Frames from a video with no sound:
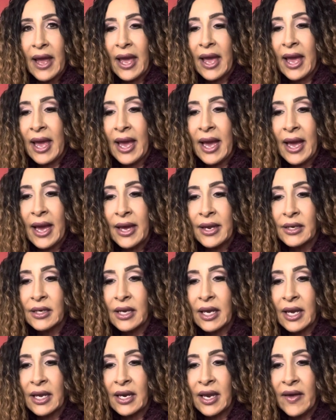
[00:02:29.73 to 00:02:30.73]
And
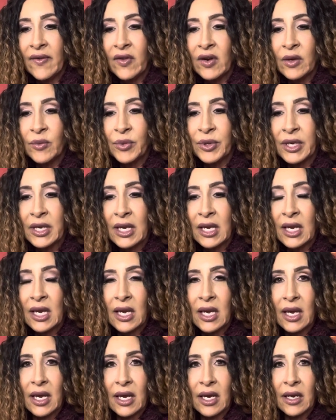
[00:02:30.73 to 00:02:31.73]

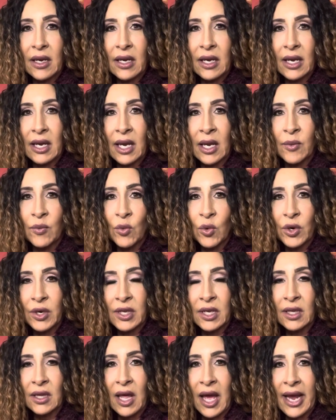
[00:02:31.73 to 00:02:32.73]
inevitably, and more
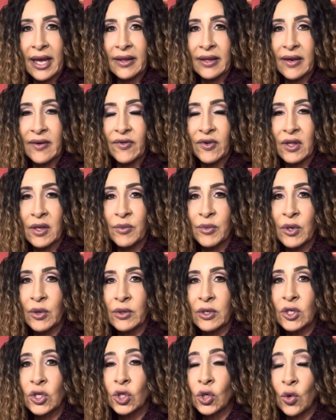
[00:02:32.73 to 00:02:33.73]
than likely for the
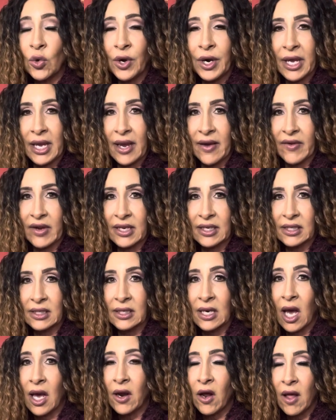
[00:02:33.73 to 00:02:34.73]
majority of us,
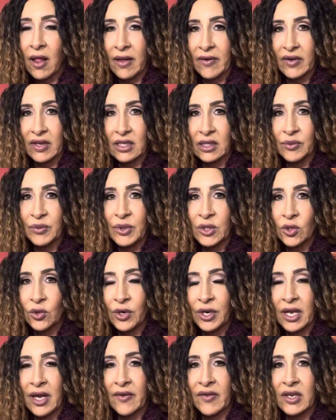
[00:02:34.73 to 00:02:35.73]
not all of us, the
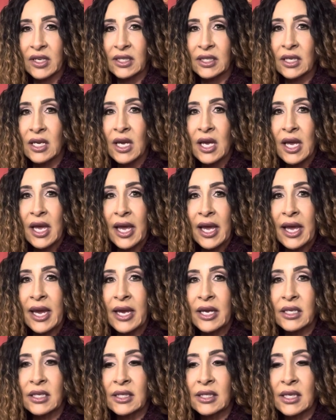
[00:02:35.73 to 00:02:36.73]
majority of us,
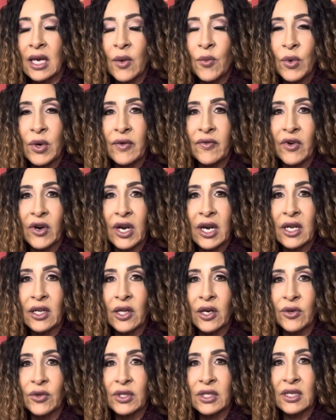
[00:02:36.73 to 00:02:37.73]
it's someone very
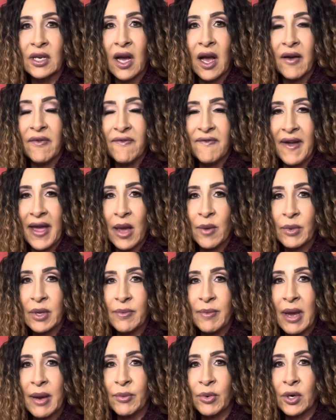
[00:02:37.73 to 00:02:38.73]
close, a family
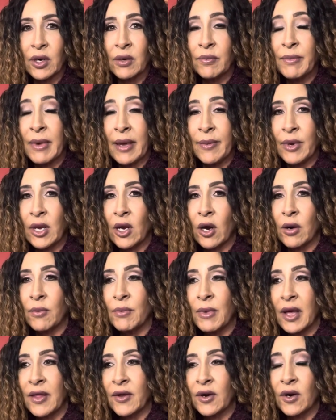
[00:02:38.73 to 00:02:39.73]
member, maybe our
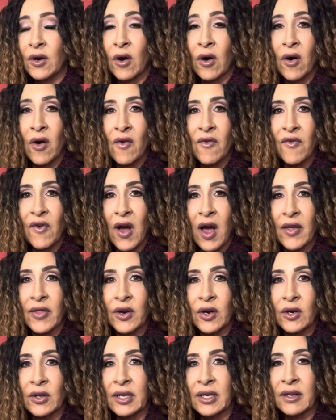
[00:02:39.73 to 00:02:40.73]
mother or our
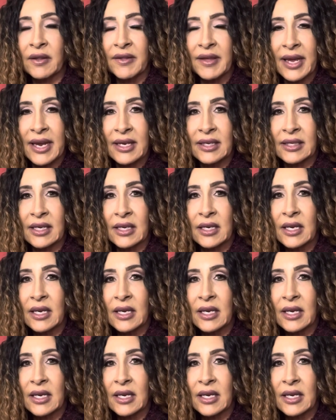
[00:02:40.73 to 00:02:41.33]
father, little things